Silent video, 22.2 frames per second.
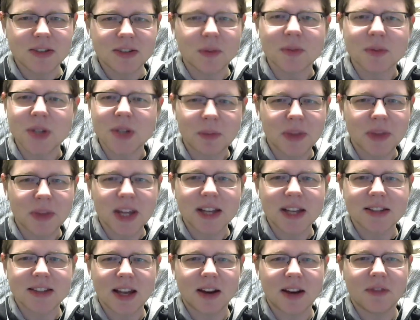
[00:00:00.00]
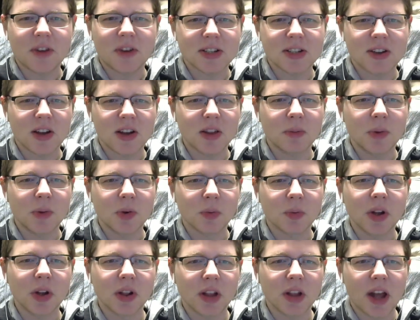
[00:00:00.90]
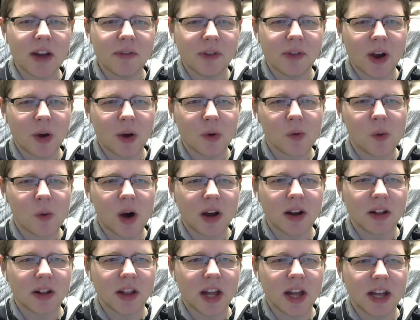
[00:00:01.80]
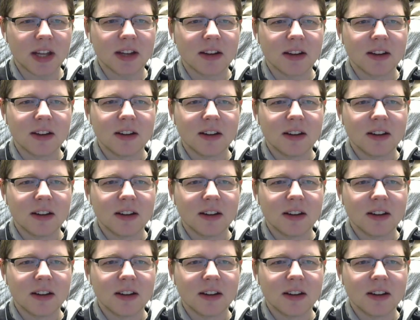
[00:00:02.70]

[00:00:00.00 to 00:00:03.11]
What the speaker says: from some things that if I saw them in real life, I would want to, like,